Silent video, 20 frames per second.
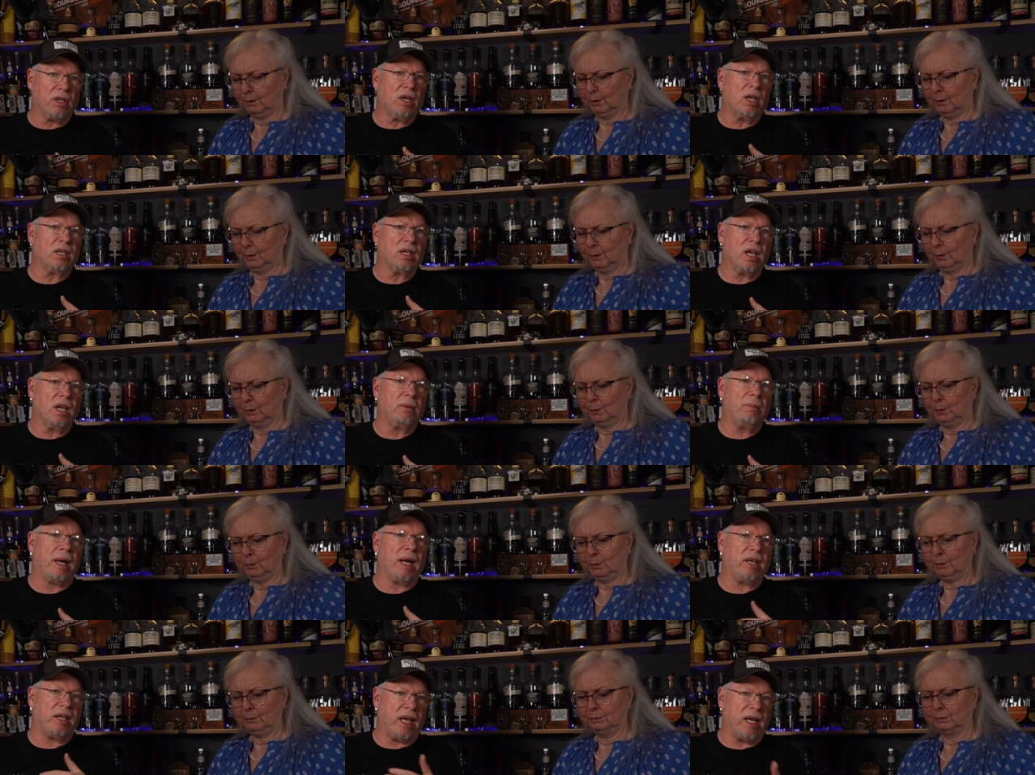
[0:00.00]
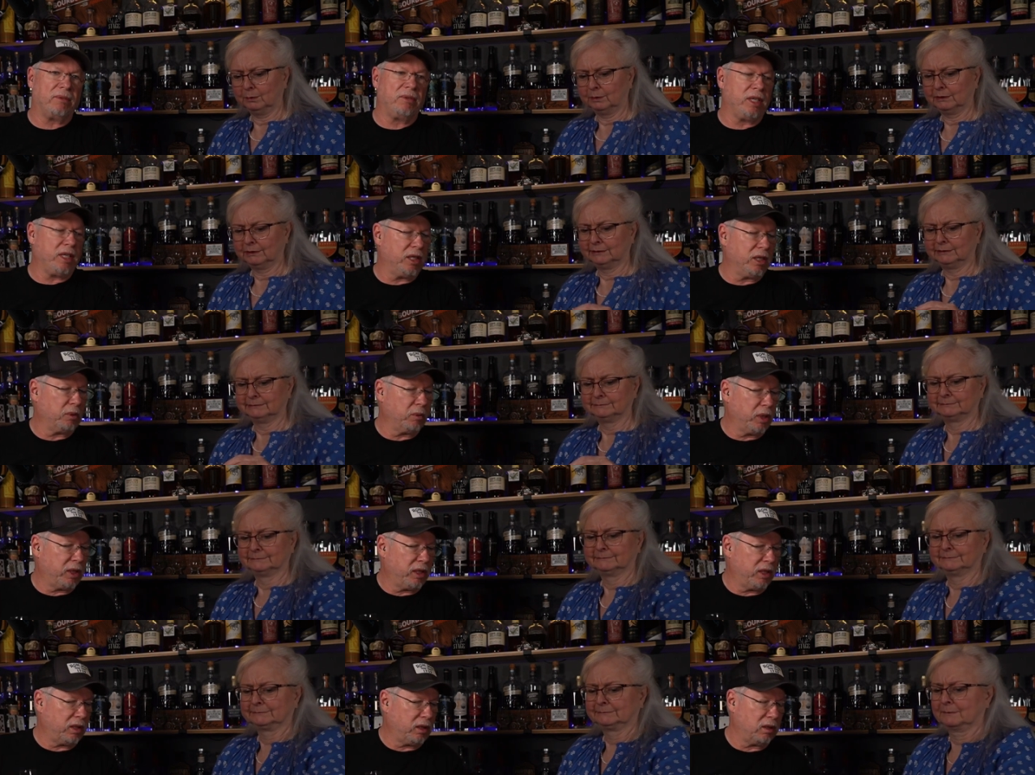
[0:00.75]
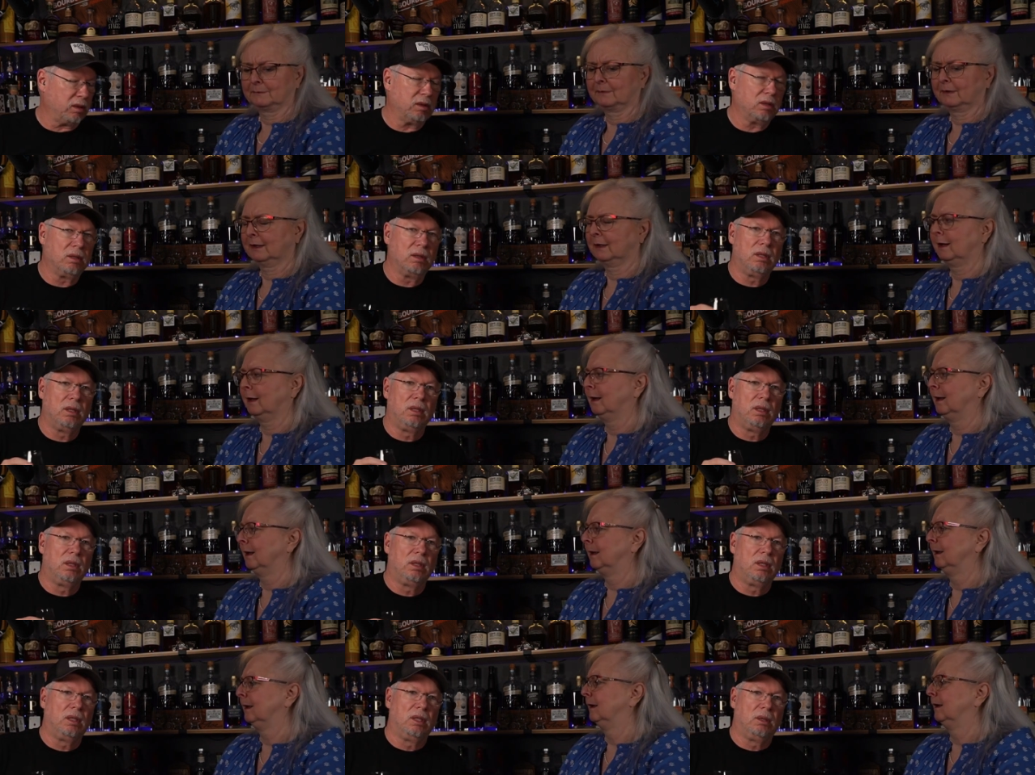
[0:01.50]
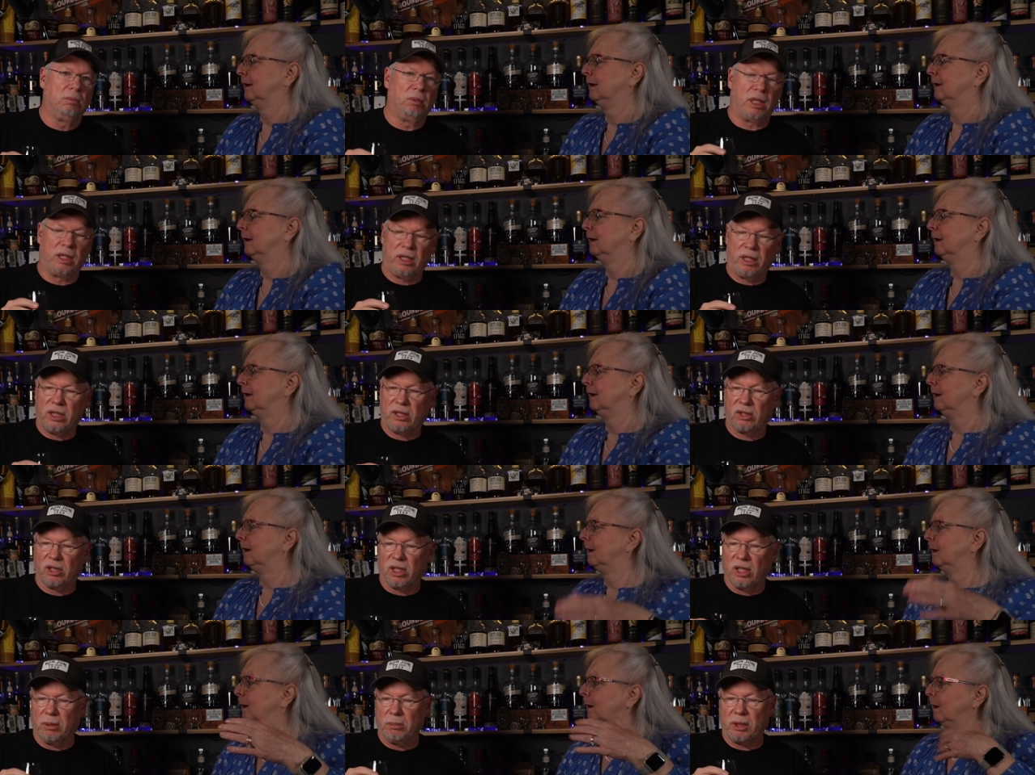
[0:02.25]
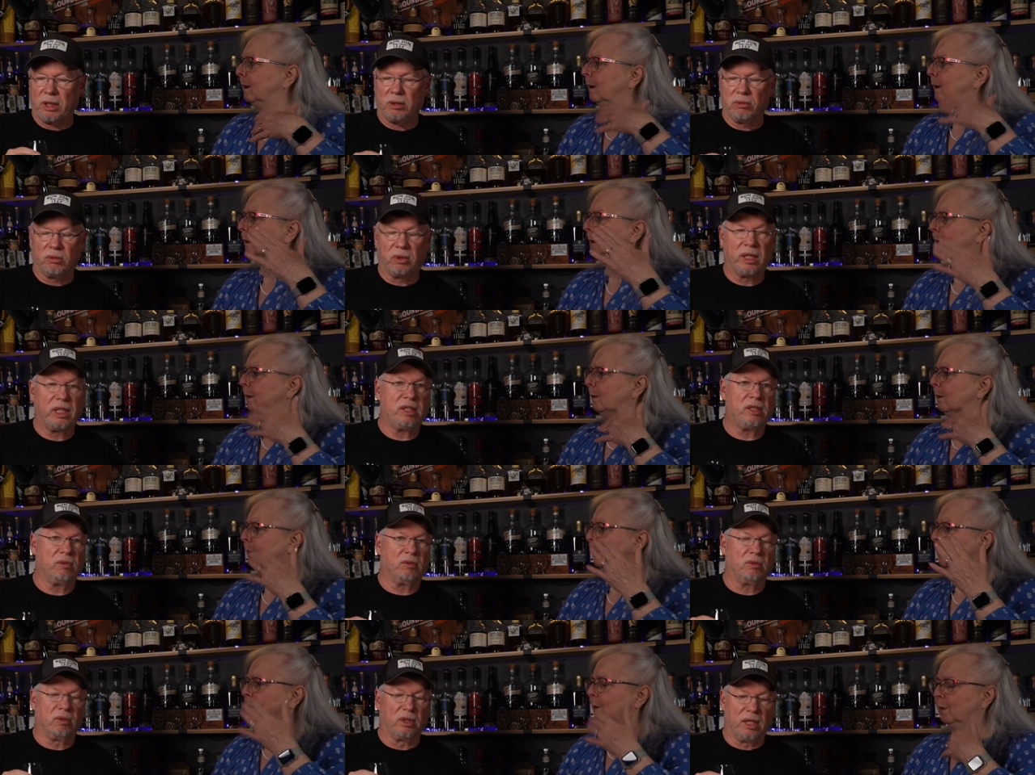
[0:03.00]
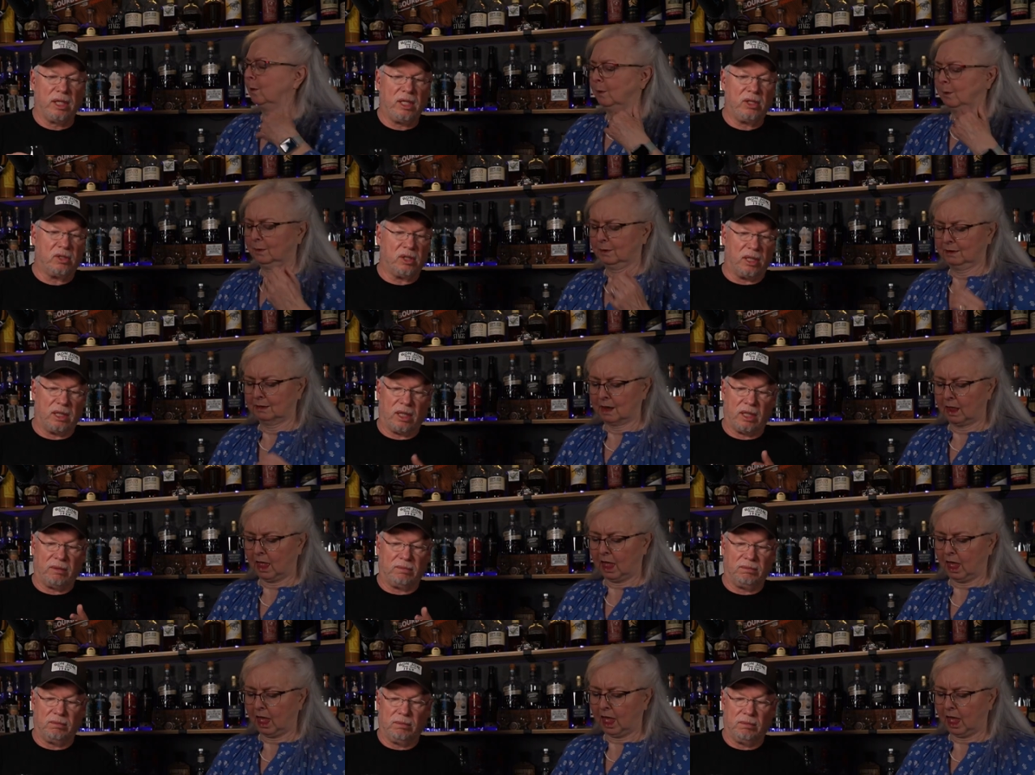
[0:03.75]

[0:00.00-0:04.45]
Speaker 1: going to come out every year with it, but it is a limited re release, and I